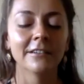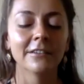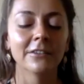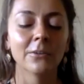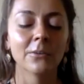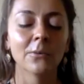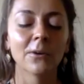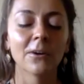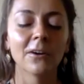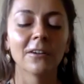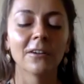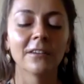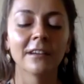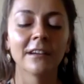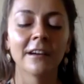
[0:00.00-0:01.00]
the
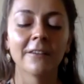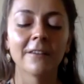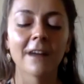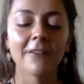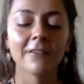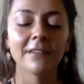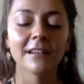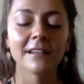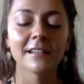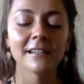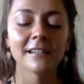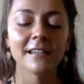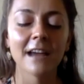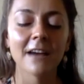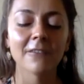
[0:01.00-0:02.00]
world around us,
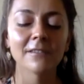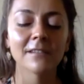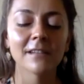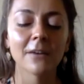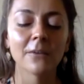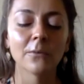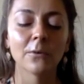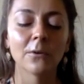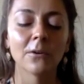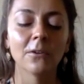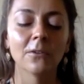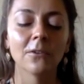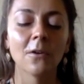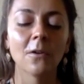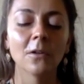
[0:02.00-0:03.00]
the outside
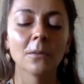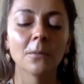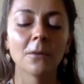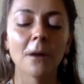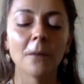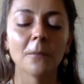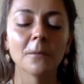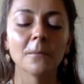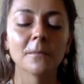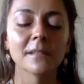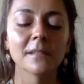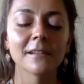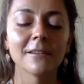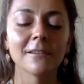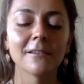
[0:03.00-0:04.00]
world, all the problems,
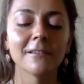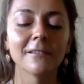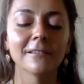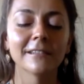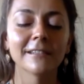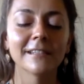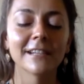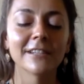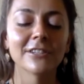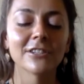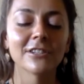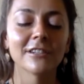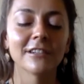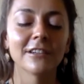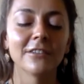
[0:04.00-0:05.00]
all the
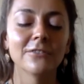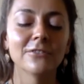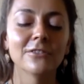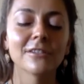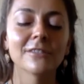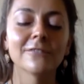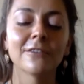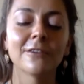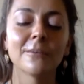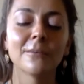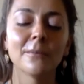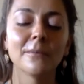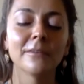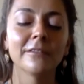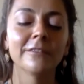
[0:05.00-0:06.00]
tension, can you just for a
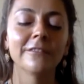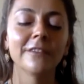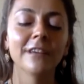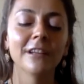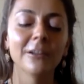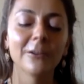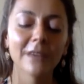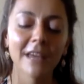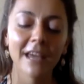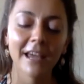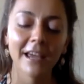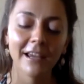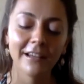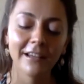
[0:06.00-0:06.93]
moment feel okay?